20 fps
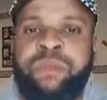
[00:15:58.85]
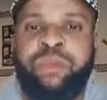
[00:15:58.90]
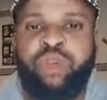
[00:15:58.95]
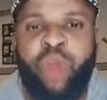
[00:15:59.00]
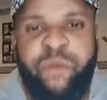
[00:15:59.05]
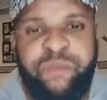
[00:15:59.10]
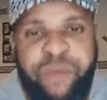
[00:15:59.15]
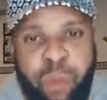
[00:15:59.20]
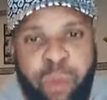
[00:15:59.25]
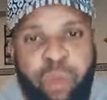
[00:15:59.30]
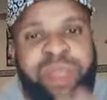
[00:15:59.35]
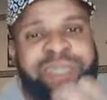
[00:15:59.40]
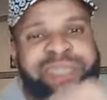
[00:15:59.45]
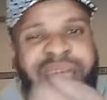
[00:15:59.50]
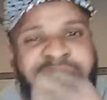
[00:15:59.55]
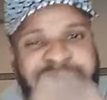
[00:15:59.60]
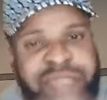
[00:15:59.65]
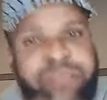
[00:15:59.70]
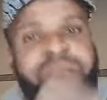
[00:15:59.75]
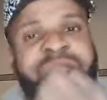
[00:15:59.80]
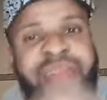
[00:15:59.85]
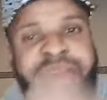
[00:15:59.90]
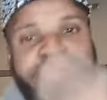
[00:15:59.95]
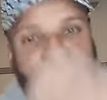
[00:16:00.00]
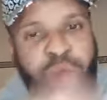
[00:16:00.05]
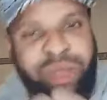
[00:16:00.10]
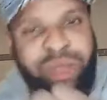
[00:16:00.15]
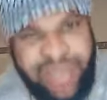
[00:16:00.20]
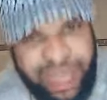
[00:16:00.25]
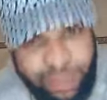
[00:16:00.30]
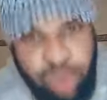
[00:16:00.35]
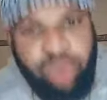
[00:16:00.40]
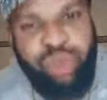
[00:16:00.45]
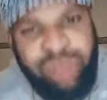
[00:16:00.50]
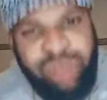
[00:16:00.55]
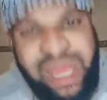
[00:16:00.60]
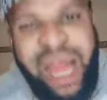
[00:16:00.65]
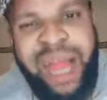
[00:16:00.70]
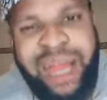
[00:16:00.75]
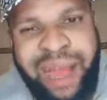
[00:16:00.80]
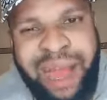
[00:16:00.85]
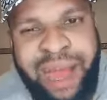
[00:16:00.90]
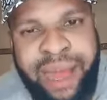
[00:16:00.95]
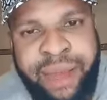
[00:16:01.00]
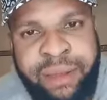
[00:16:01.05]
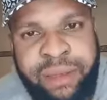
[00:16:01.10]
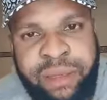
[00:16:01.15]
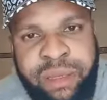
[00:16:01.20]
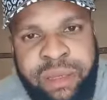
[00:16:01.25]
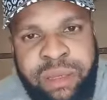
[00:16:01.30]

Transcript: you with that record, can you do saga?